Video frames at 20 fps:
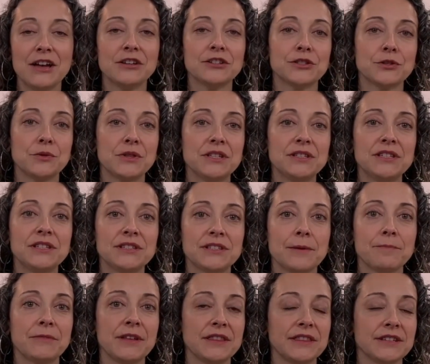So this is
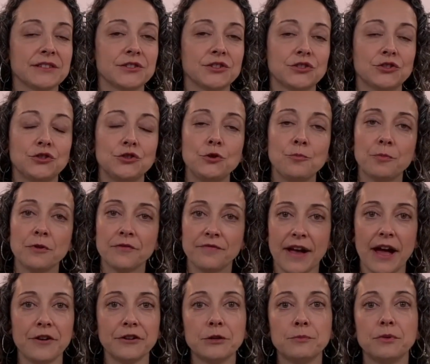something that's super
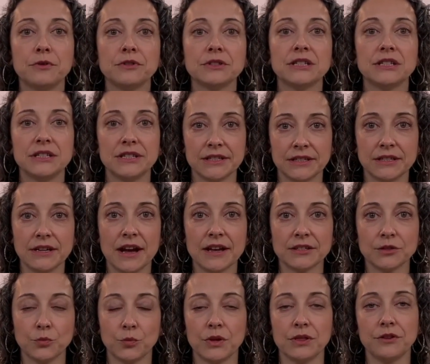valuable to
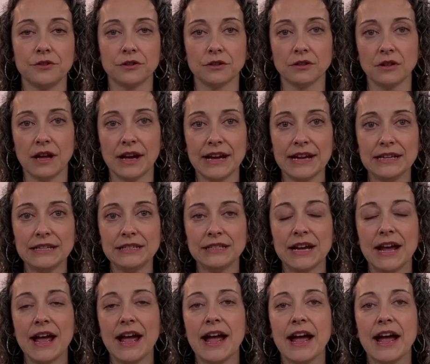discuss with your client,